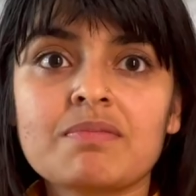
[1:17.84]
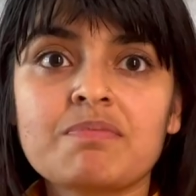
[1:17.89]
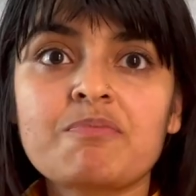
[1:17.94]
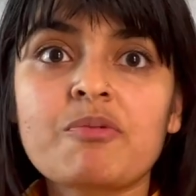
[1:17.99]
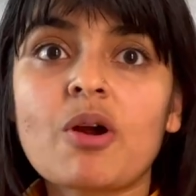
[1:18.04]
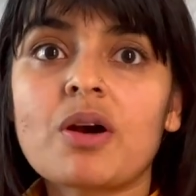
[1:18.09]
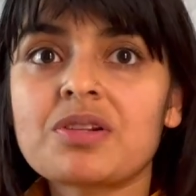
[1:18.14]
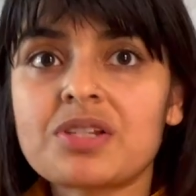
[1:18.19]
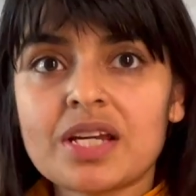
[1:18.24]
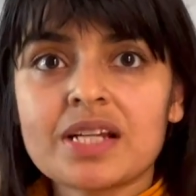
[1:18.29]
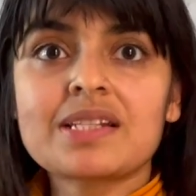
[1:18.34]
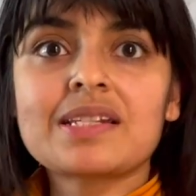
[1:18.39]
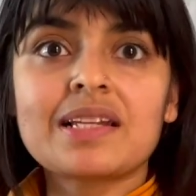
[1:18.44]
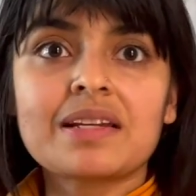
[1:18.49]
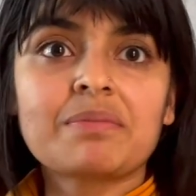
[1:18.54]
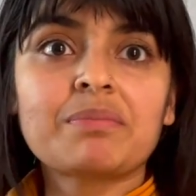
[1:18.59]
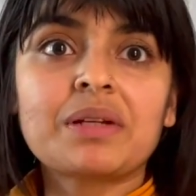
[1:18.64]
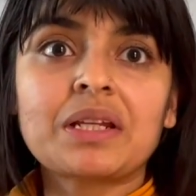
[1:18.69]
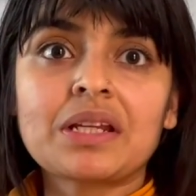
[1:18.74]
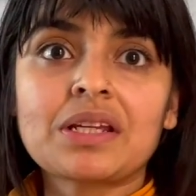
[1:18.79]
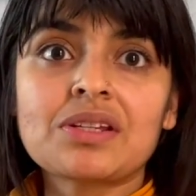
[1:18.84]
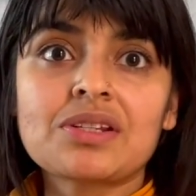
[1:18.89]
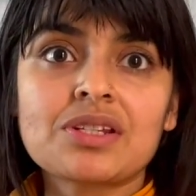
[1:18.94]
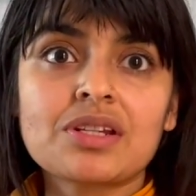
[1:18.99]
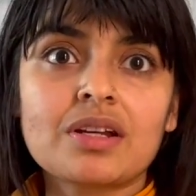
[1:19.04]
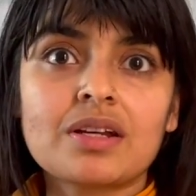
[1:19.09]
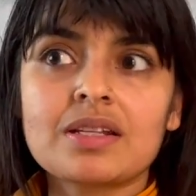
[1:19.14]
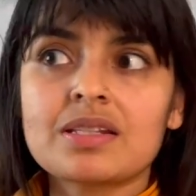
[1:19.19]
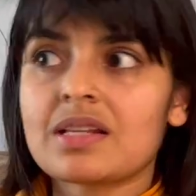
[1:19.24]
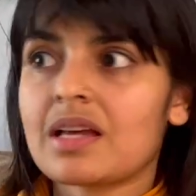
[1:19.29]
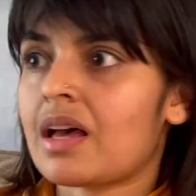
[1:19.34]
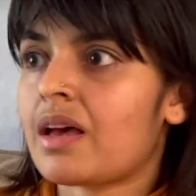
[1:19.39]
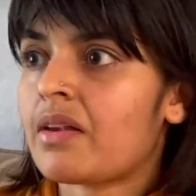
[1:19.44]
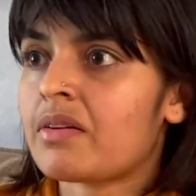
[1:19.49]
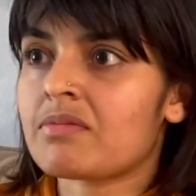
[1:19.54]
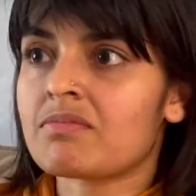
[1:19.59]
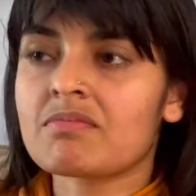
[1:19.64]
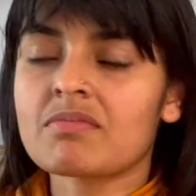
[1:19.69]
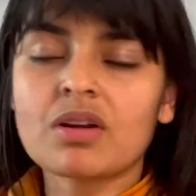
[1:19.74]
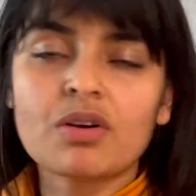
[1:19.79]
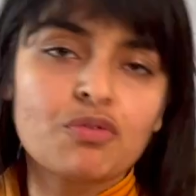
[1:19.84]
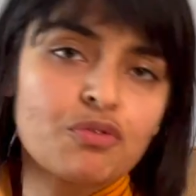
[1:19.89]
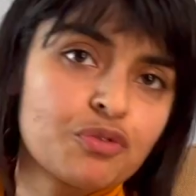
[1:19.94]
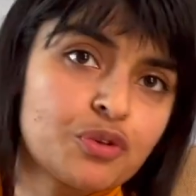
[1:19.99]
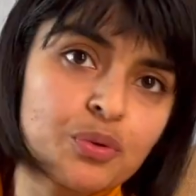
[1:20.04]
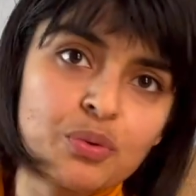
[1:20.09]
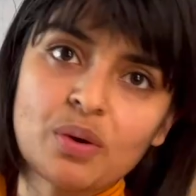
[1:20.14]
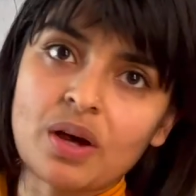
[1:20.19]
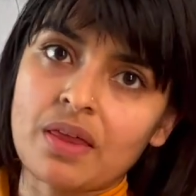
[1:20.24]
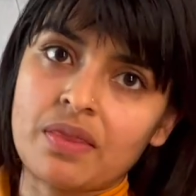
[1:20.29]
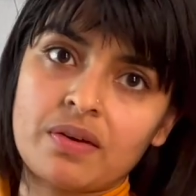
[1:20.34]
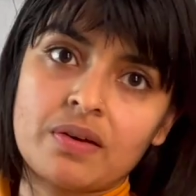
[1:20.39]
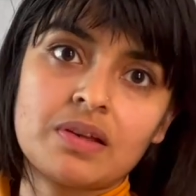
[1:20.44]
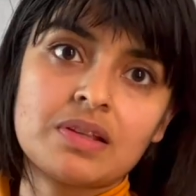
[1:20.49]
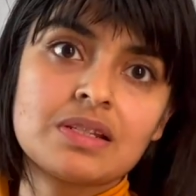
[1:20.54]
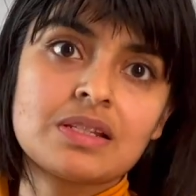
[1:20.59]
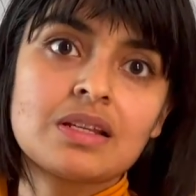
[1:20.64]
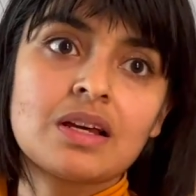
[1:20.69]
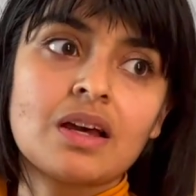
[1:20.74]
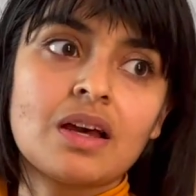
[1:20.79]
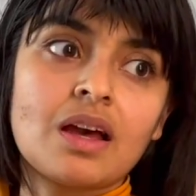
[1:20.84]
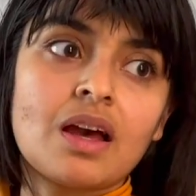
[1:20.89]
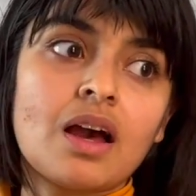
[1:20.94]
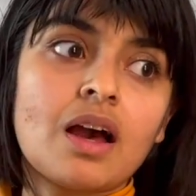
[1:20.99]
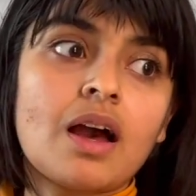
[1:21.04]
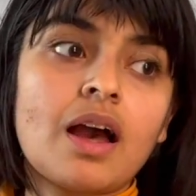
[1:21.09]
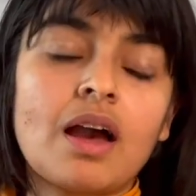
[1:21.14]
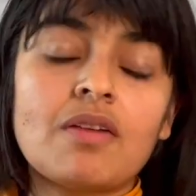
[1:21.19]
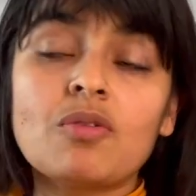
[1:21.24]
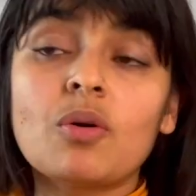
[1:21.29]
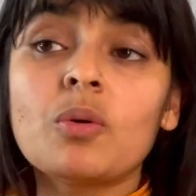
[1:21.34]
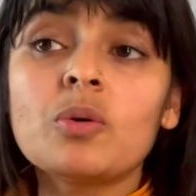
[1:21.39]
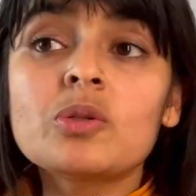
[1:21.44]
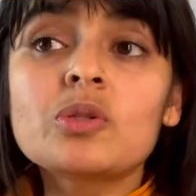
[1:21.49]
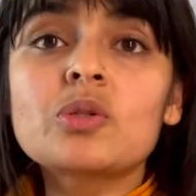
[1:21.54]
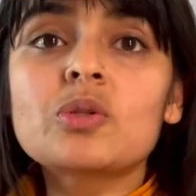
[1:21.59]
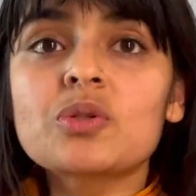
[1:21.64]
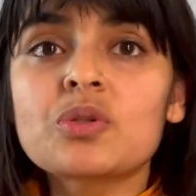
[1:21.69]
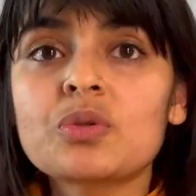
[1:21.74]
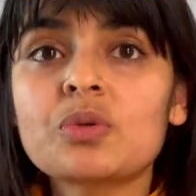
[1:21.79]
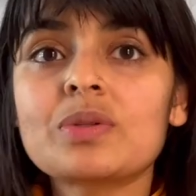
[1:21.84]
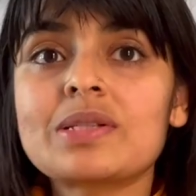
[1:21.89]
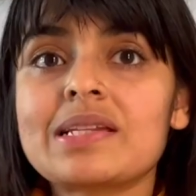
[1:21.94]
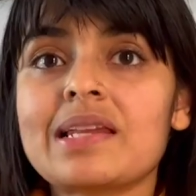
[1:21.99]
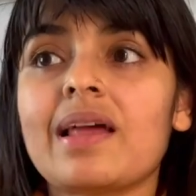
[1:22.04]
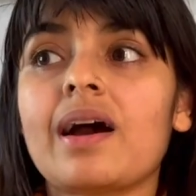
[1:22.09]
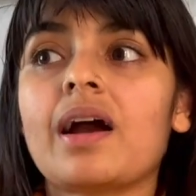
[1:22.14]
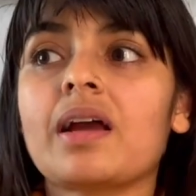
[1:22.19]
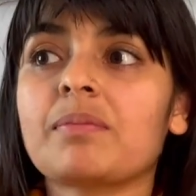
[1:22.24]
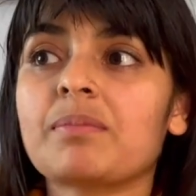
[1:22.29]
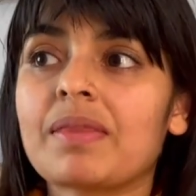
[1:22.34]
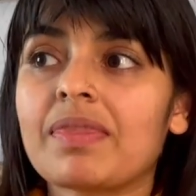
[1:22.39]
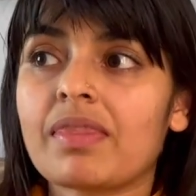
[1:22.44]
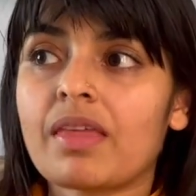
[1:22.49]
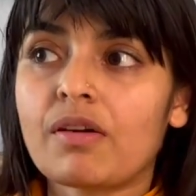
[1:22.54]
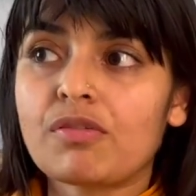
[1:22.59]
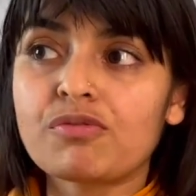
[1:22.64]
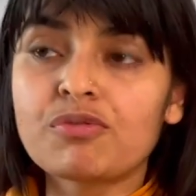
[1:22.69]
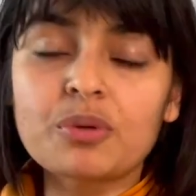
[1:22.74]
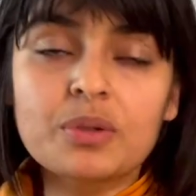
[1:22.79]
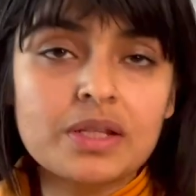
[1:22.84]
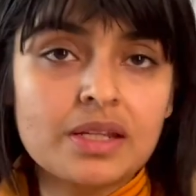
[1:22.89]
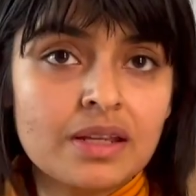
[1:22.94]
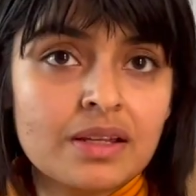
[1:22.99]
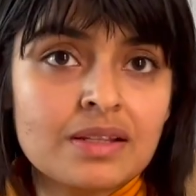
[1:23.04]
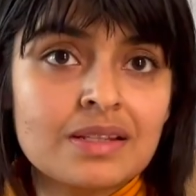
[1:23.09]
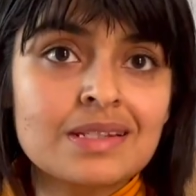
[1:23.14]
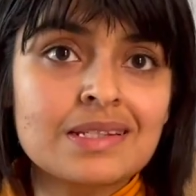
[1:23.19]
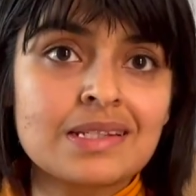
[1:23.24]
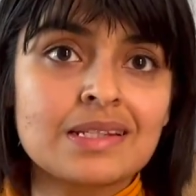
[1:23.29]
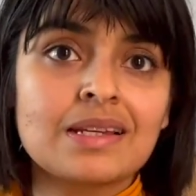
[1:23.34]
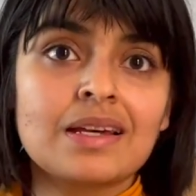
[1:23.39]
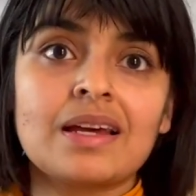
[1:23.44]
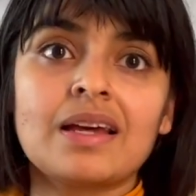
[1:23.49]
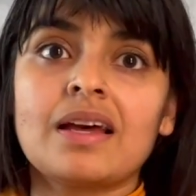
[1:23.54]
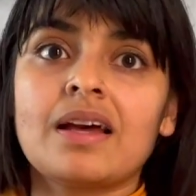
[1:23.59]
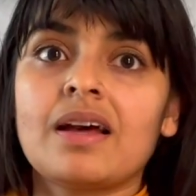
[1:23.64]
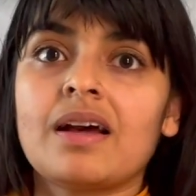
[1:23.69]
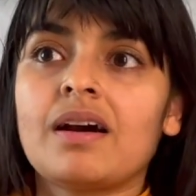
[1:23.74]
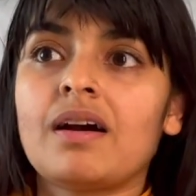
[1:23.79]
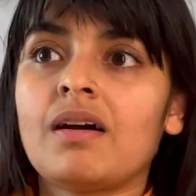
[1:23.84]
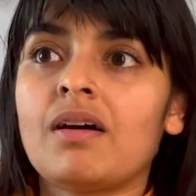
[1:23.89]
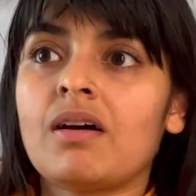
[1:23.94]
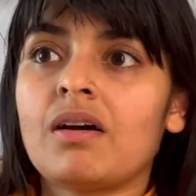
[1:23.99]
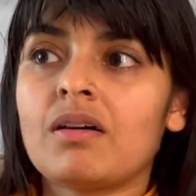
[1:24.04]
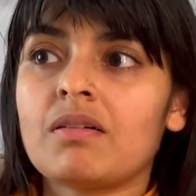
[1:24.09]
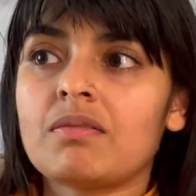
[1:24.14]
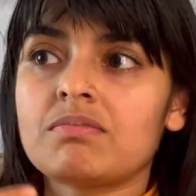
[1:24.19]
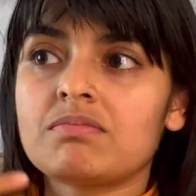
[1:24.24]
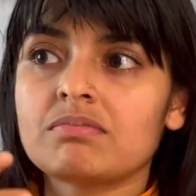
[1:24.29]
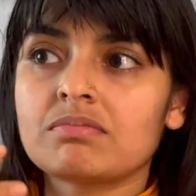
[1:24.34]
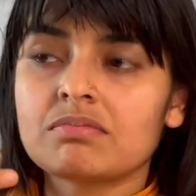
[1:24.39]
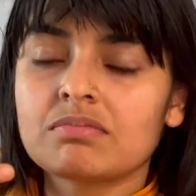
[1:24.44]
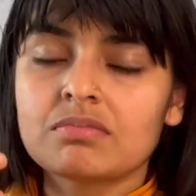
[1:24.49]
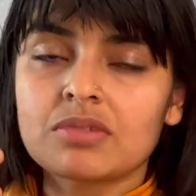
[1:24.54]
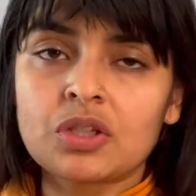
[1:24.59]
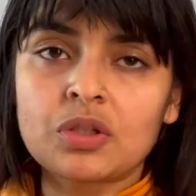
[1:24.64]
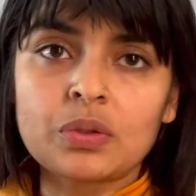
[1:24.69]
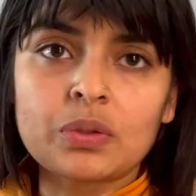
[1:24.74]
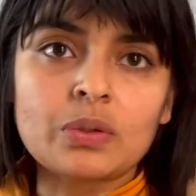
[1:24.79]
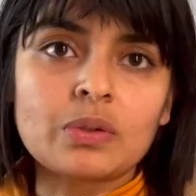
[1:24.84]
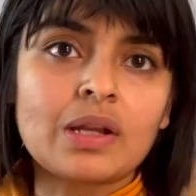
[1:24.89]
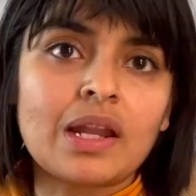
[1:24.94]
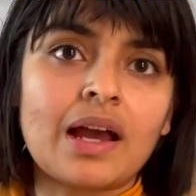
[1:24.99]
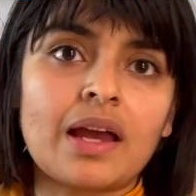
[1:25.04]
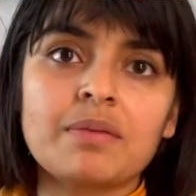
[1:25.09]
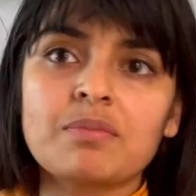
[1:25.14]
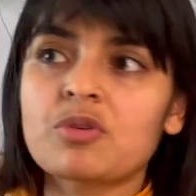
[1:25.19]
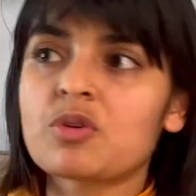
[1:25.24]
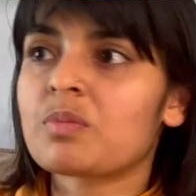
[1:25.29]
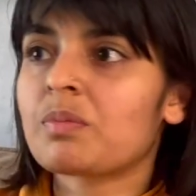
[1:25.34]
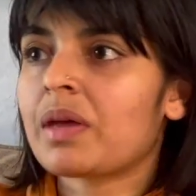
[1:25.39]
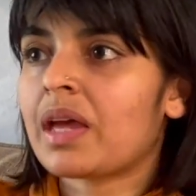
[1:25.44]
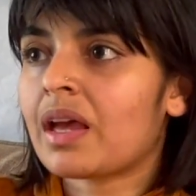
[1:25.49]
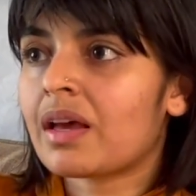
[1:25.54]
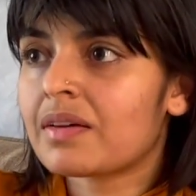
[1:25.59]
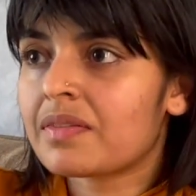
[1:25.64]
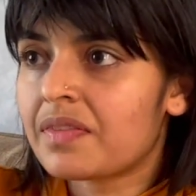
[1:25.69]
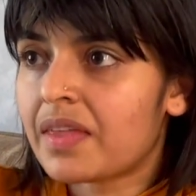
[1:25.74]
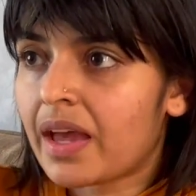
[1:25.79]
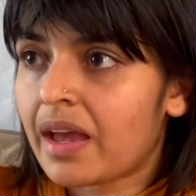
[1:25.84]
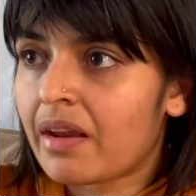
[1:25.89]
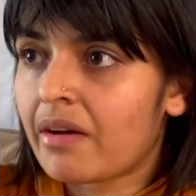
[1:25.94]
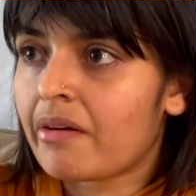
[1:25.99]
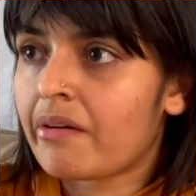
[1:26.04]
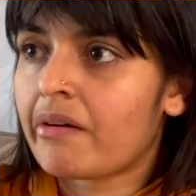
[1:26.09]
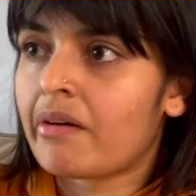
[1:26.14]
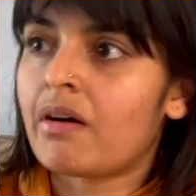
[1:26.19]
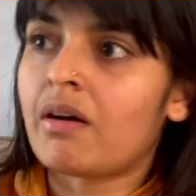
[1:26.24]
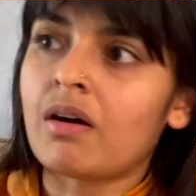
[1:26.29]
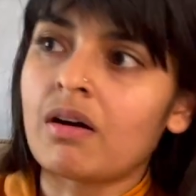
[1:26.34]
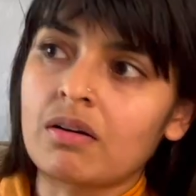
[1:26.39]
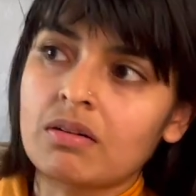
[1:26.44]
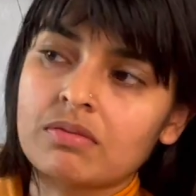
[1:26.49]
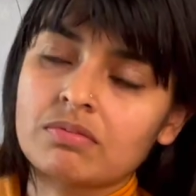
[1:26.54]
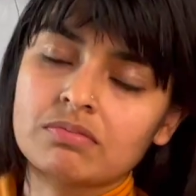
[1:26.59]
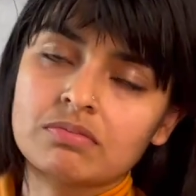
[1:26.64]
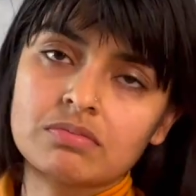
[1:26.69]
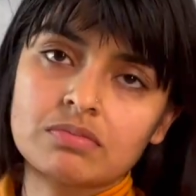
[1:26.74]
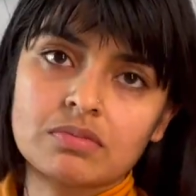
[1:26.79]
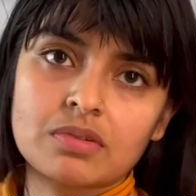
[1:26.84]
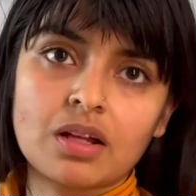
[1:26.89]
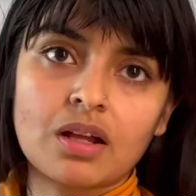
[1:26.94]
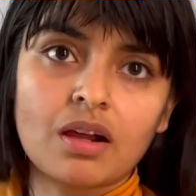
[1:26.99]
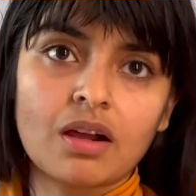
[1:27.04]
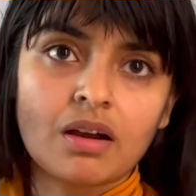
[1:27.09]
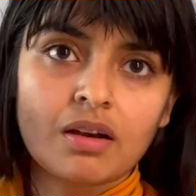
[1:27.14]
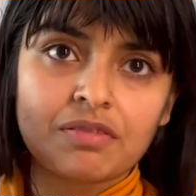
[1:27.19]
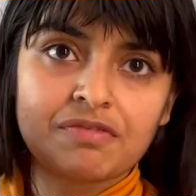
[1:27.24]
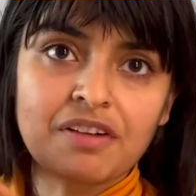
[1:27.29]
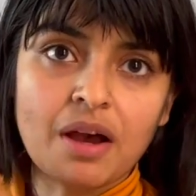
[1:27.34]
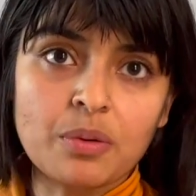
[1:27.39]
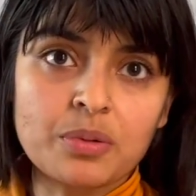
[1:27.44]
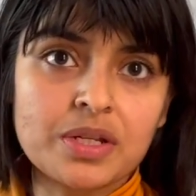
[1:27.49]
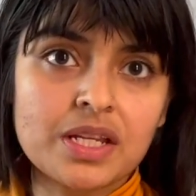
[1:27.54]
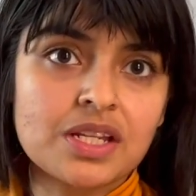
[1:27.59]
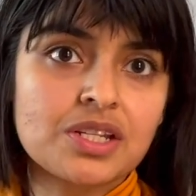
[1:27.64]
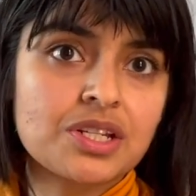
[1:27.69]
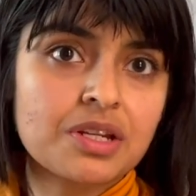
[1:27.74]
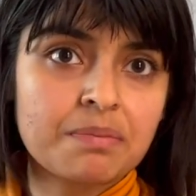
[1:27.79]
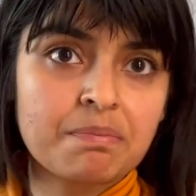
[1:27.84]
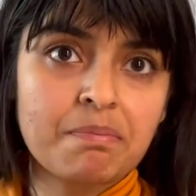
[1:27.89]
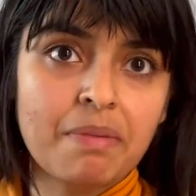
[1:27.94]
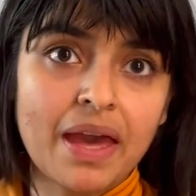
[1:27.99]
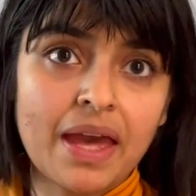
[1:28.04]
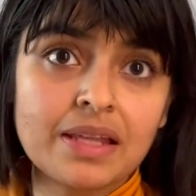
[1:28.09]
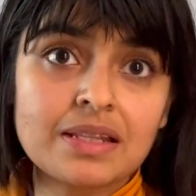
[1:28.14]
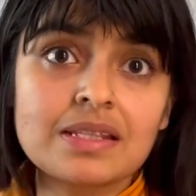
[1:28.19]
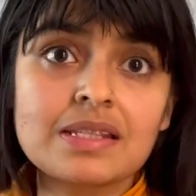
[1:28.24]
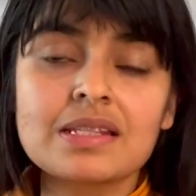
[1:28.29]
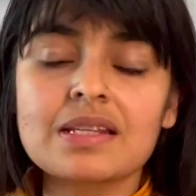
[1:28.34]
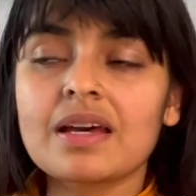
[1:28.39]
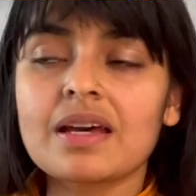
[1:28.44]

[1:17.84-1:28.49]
Projects like Manisha's and a few others have also used lime in their footings, lime to make their foundation beds,